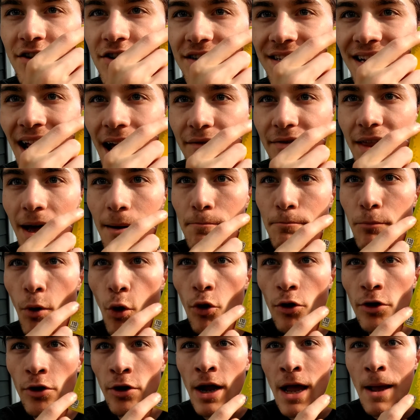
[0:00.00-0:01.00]
just have that
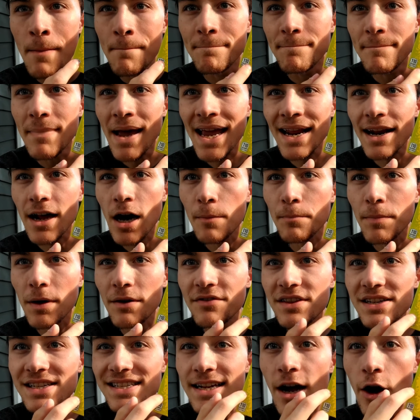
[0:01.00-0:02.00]
border made up
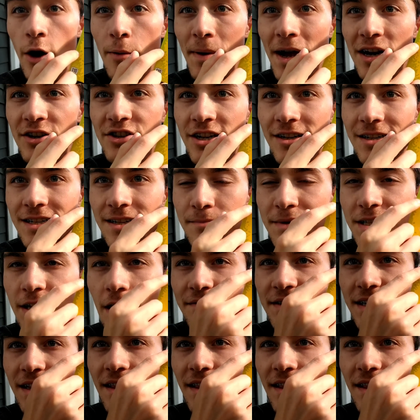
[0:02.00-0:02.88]
of the Sour Patch Kids themselves,